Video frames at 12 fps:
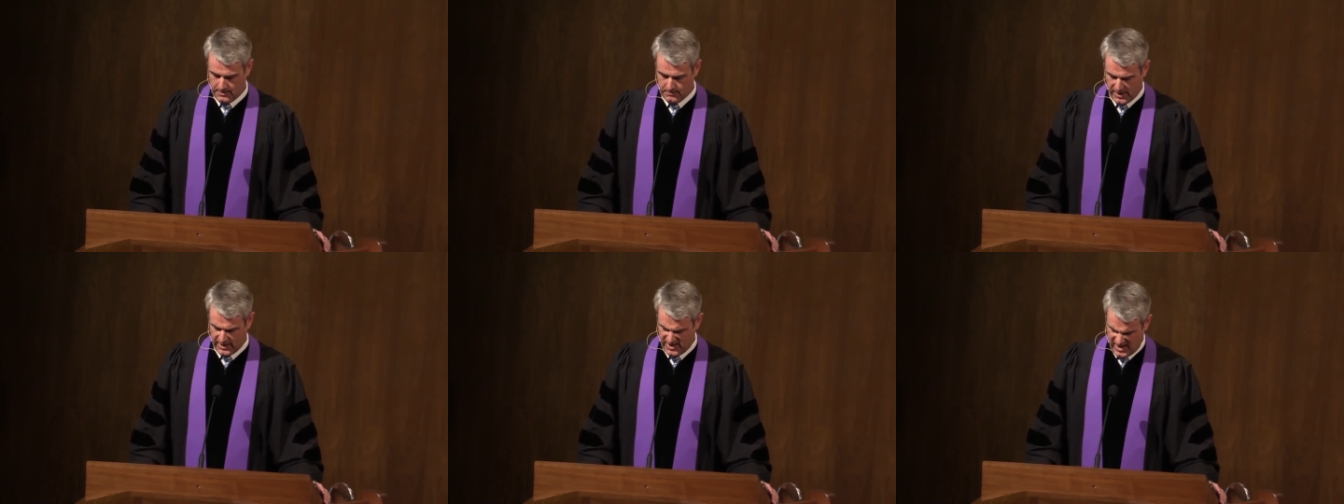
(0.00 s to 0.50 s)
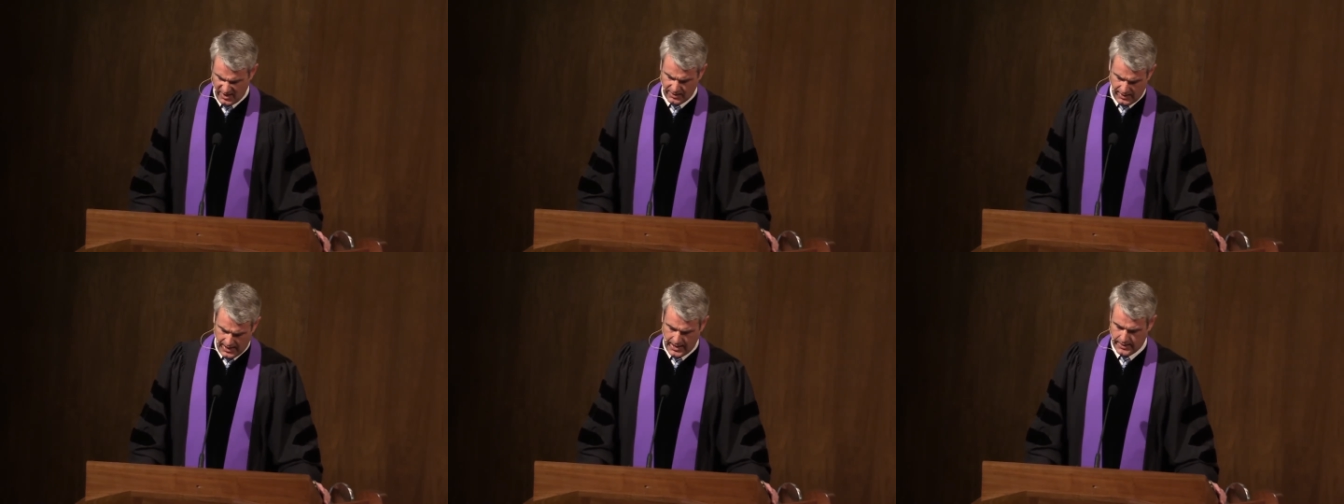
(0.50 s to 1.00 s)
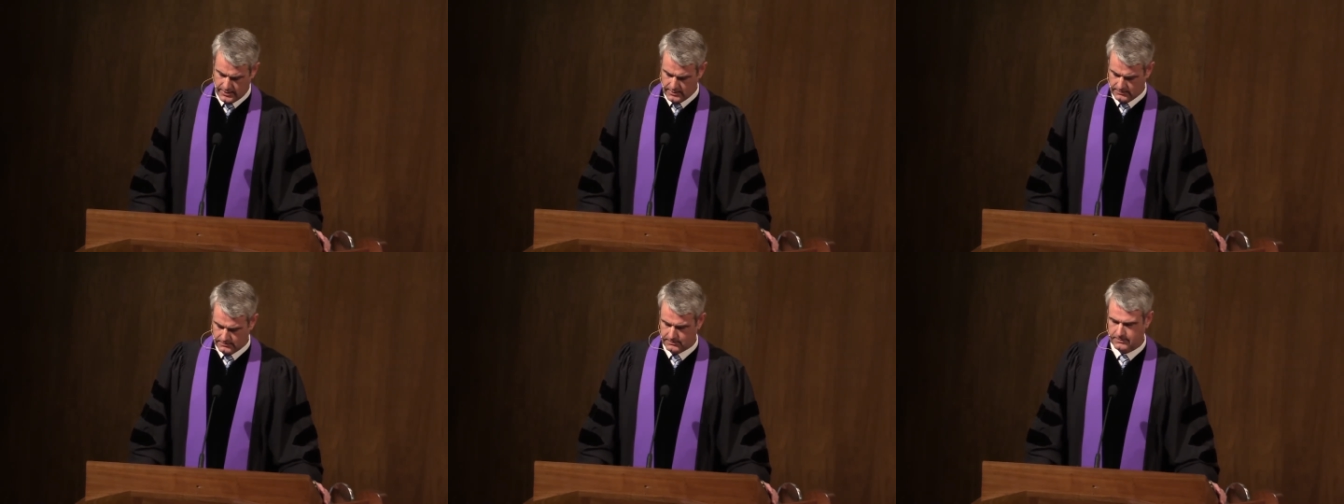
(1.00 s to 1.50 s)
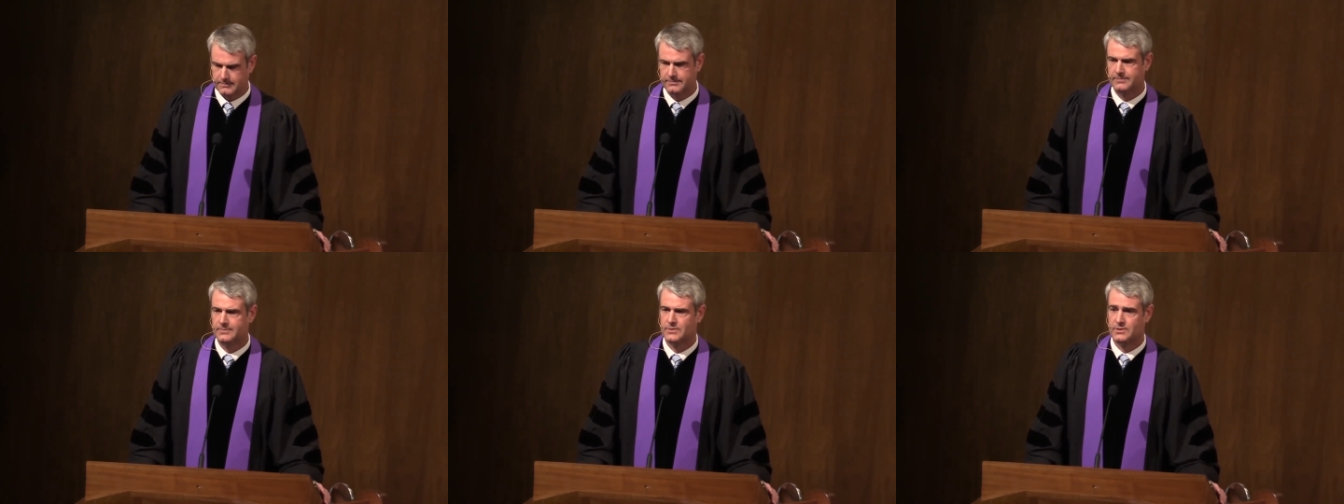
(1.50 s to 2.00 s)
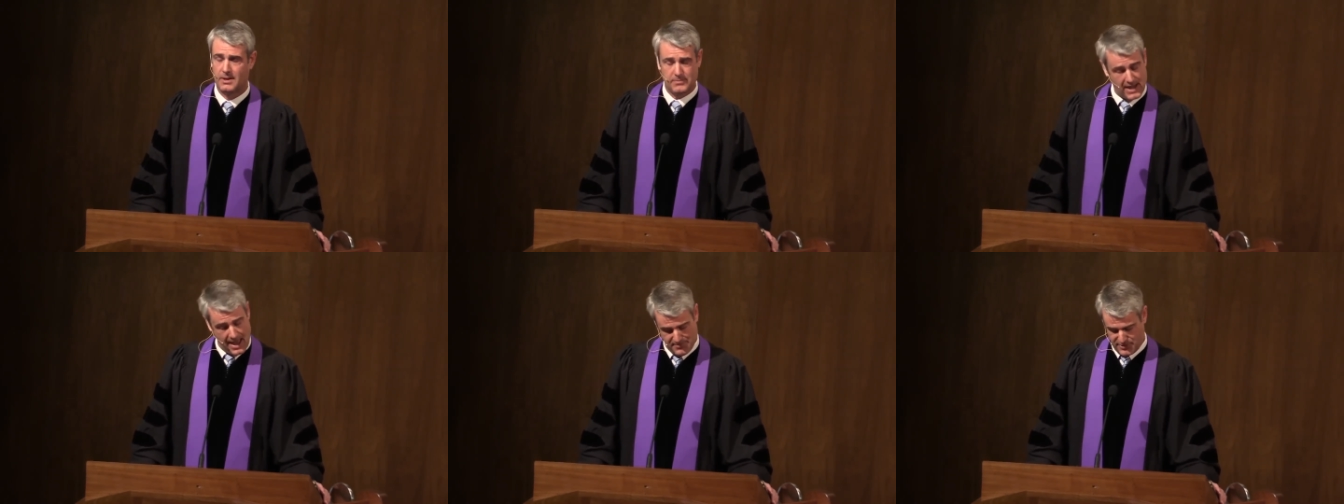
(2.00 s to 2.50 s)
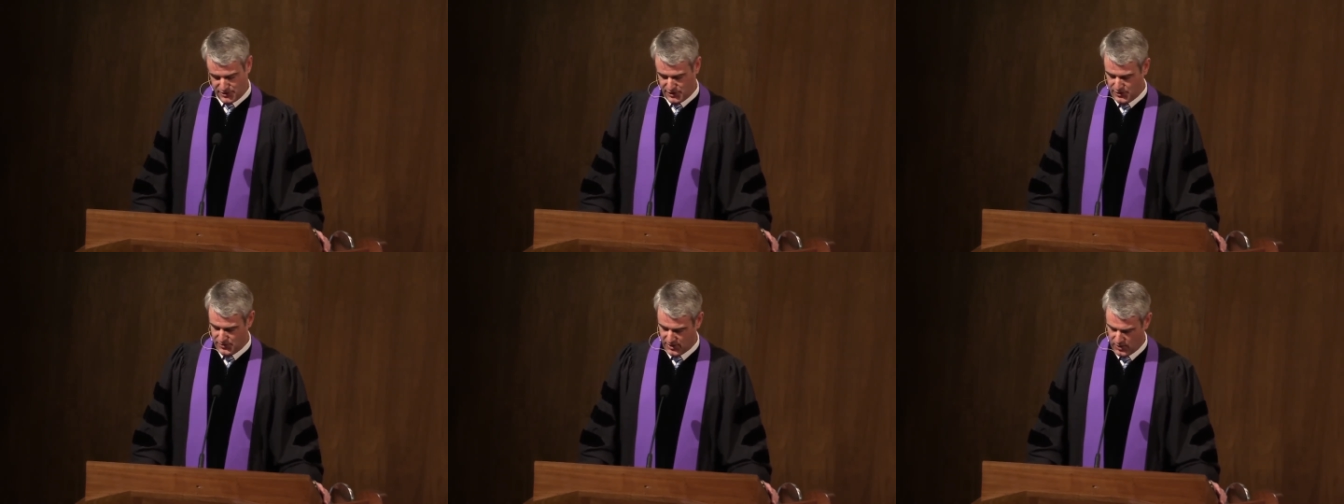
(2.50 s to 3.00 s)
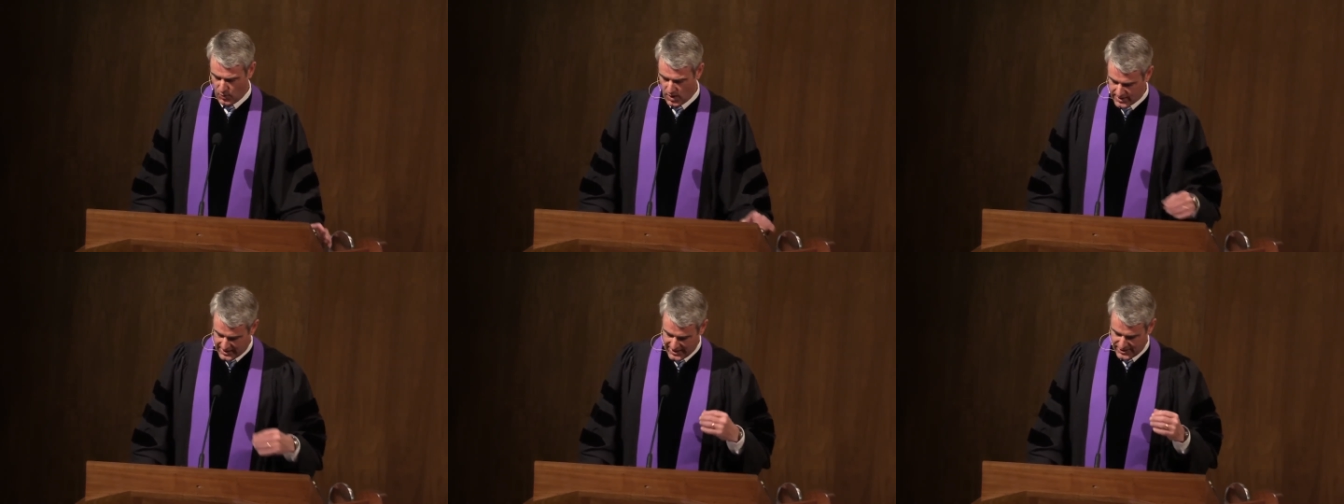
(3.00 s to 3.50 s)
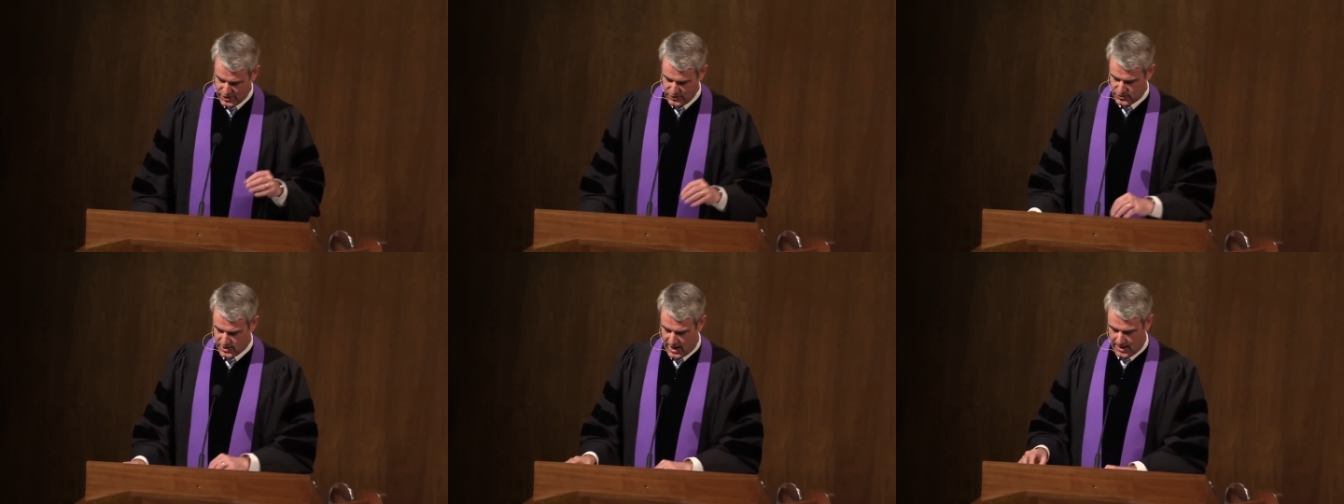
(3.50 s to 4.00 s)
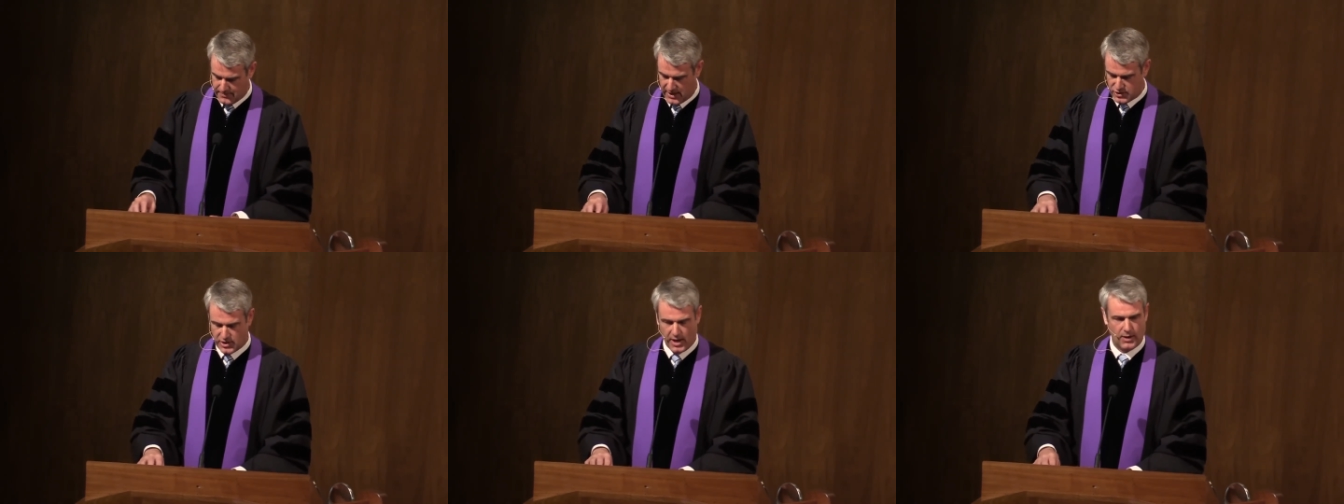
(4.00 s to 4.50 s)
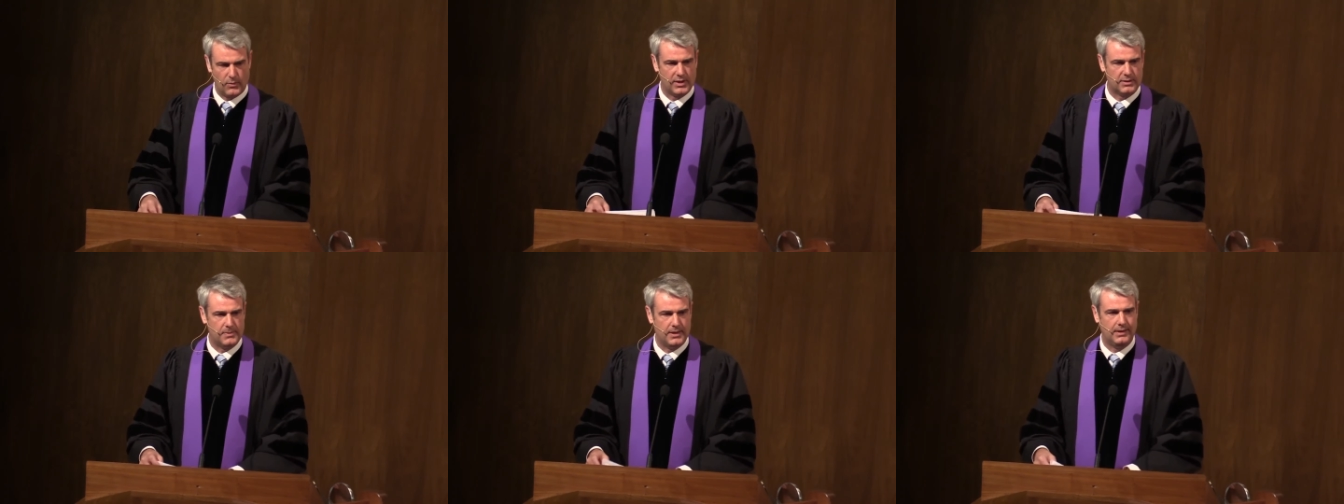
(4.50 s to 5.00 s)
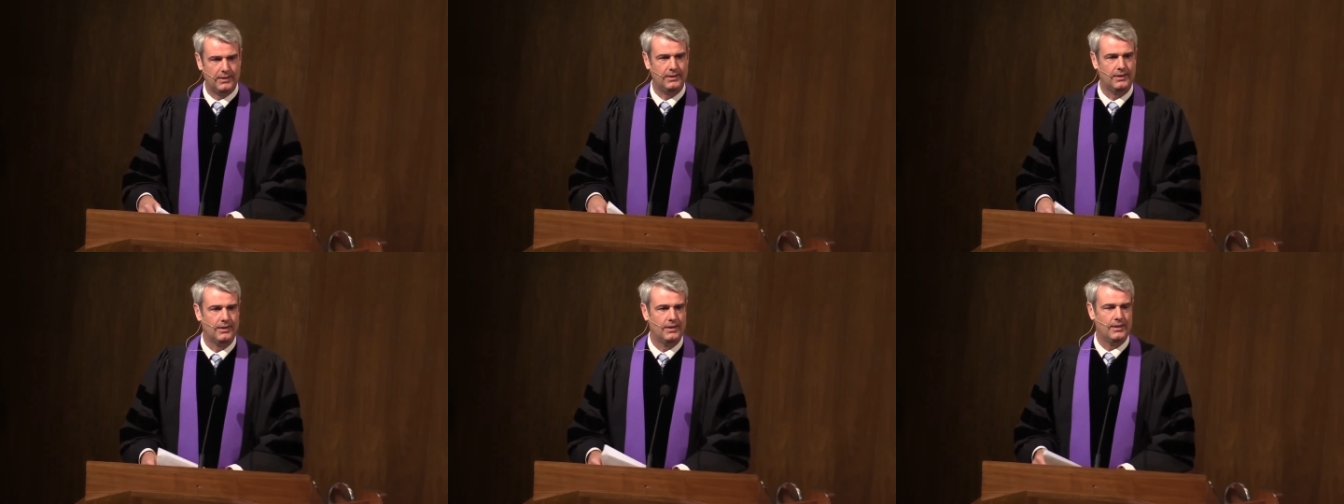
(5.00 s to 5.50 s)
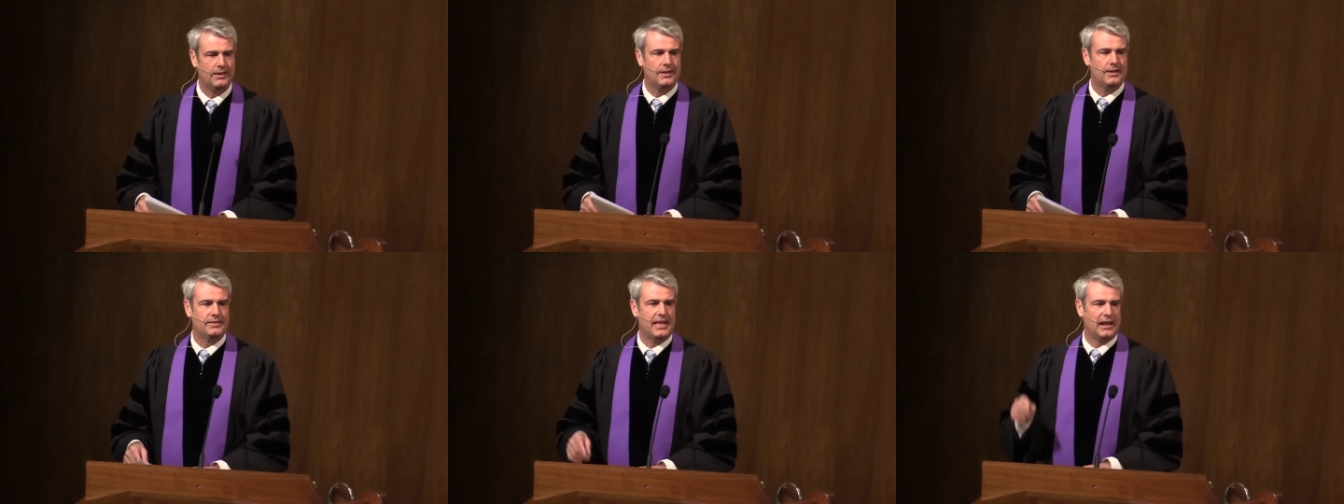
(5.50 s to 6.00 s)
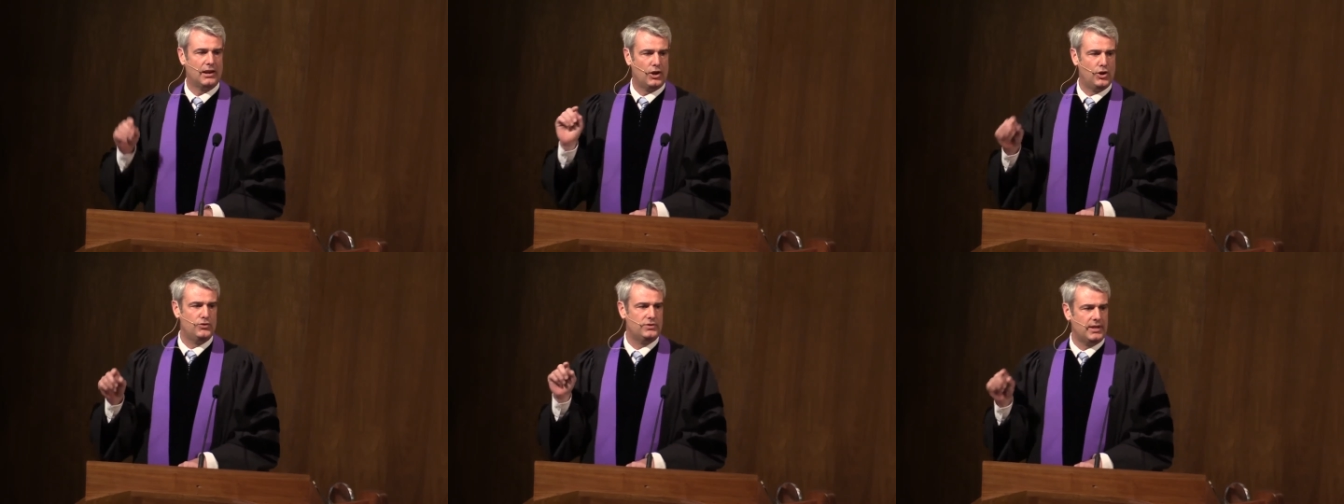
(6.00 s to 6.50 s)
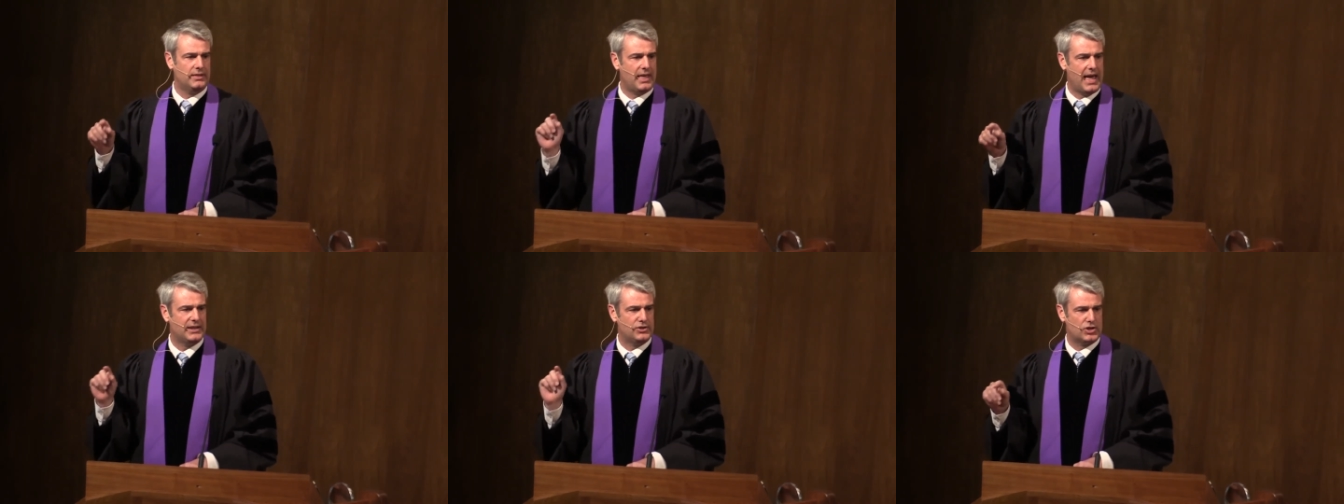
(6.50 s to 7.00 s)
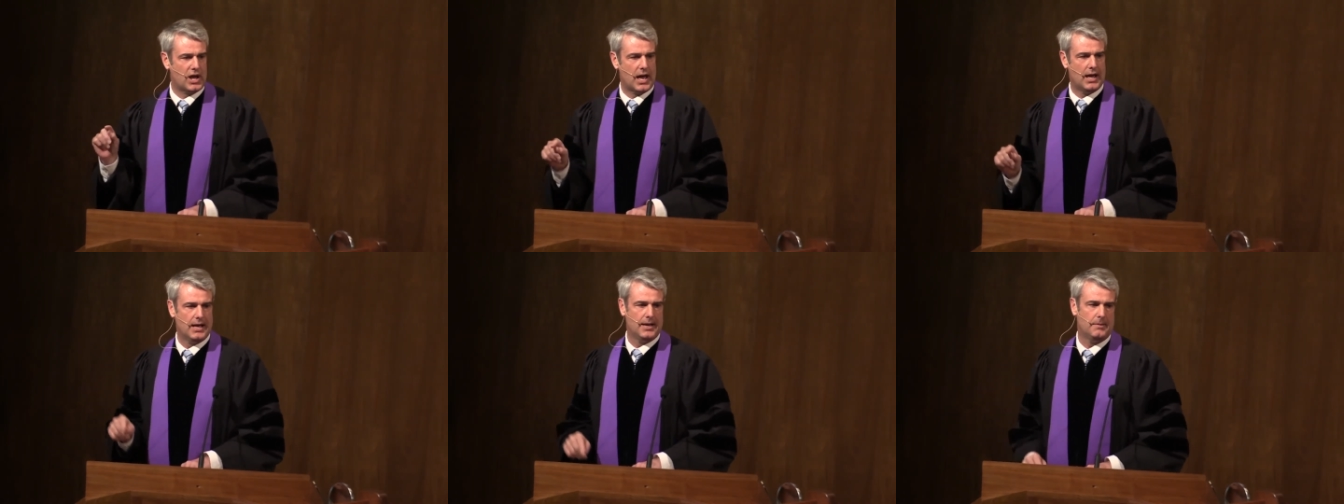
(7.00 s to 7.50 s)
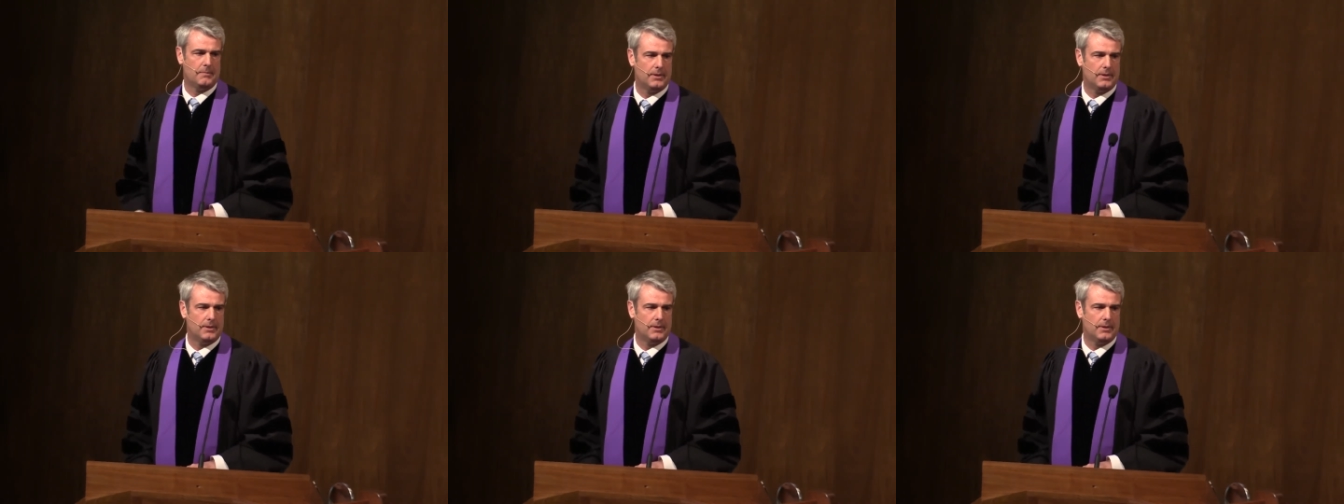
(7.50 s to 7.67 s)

But a year later, sometimes sooner, working a new job, they share with me that losing that job